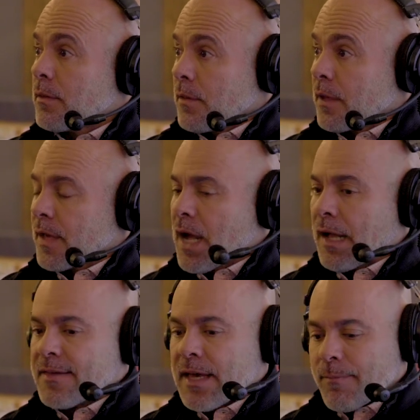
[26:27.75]
yeah. the, the
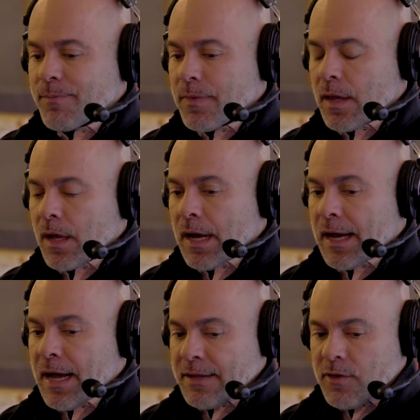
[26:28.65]
concept. I,
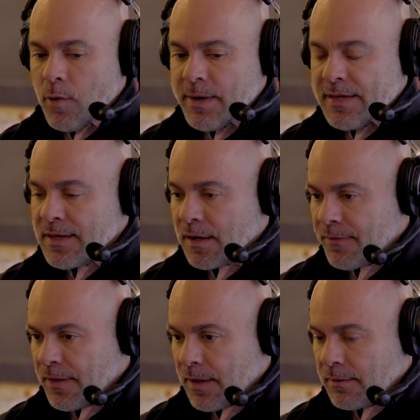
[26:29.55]
I told
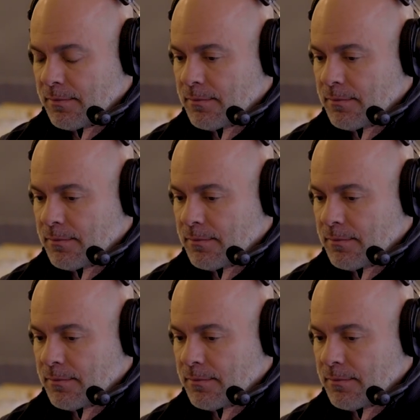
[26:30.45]
myself that